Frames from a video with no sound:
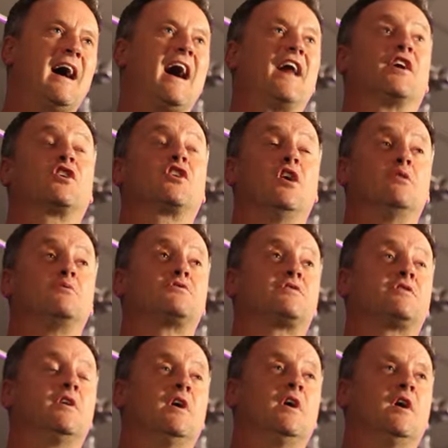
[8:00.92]
and a
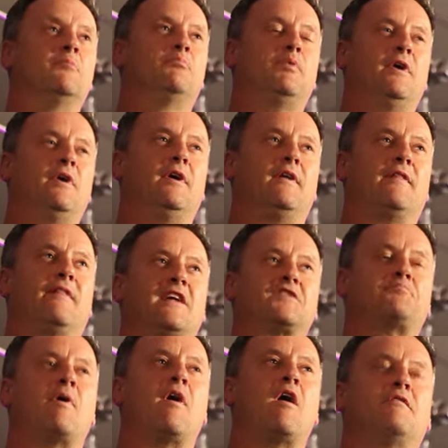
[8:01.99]
coach, but that's
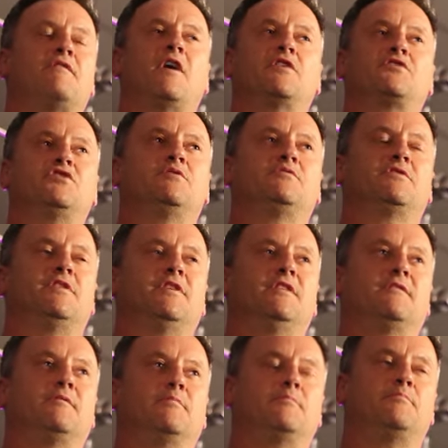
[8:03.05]
part of our duty
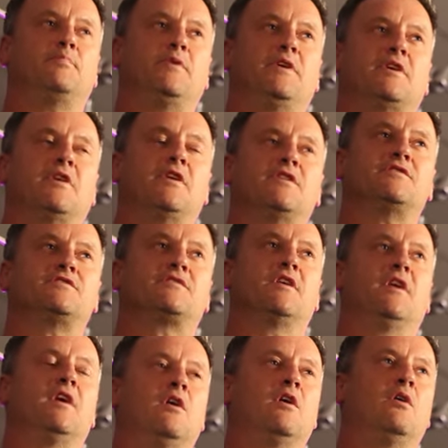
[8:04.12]
because
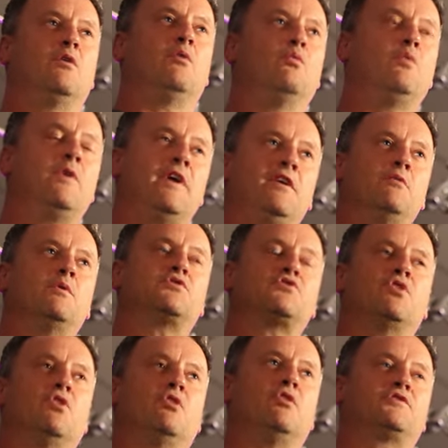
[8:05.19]
we were
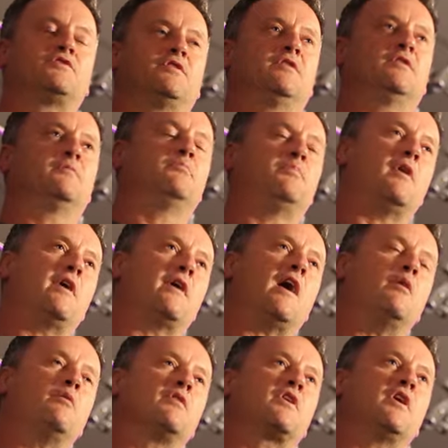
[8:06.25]
taught by
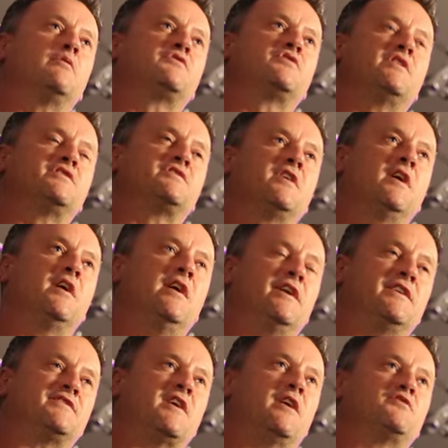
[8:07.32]
our coaches,
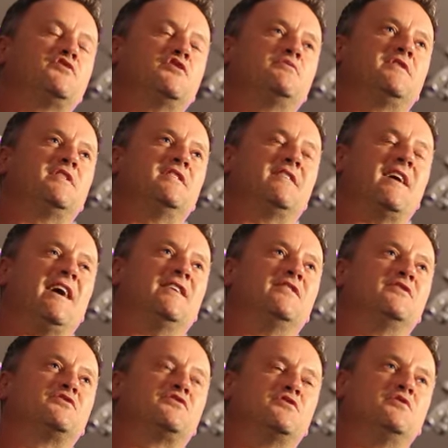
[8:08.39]
and it's our duty
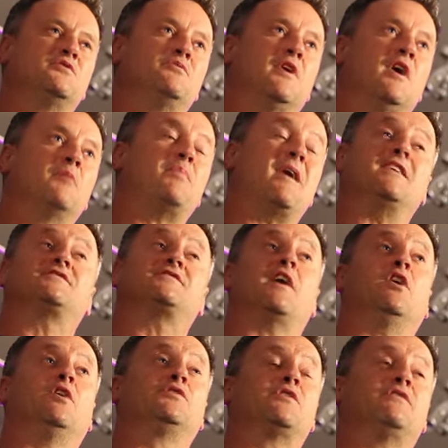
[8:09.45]
then to pass that
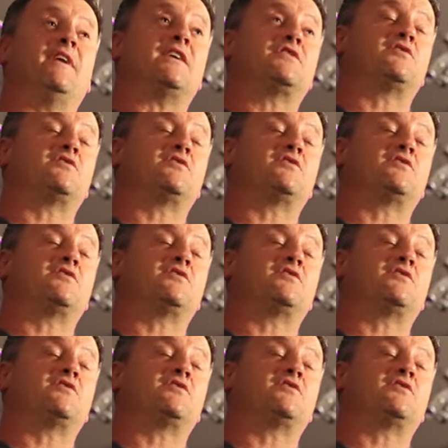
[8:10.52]
on to the next